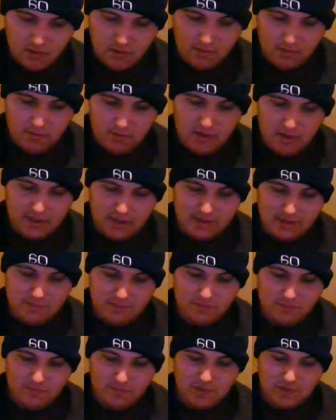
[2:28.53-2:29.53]
I'm making
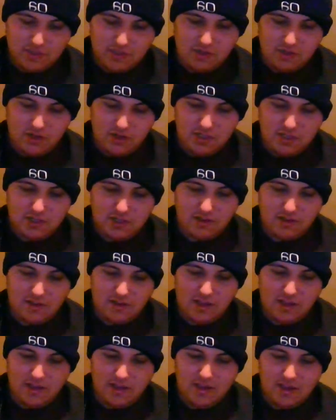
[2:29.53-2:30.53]
some
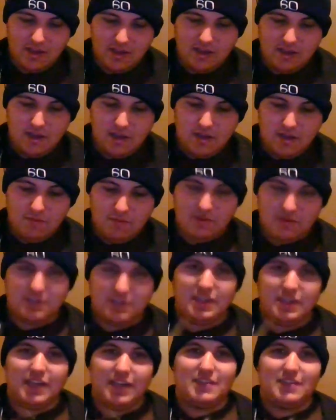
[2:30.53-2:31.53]
surgically
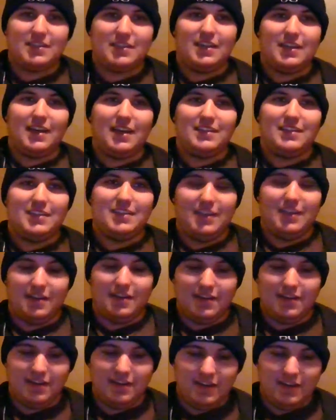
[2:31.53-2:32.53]
precise cuts
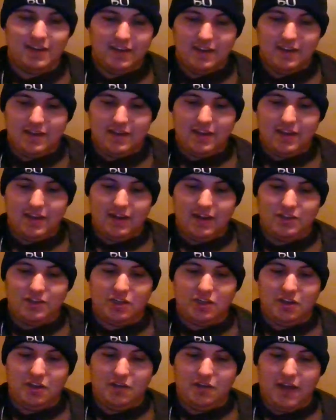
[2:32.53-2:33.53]
here. And I'll show
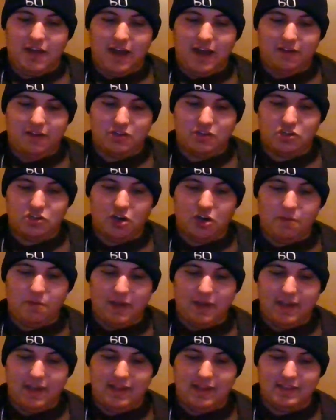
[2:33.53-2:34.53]
you how sharp I
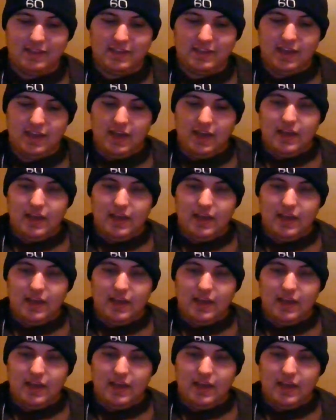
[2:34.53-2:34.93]
get this thing.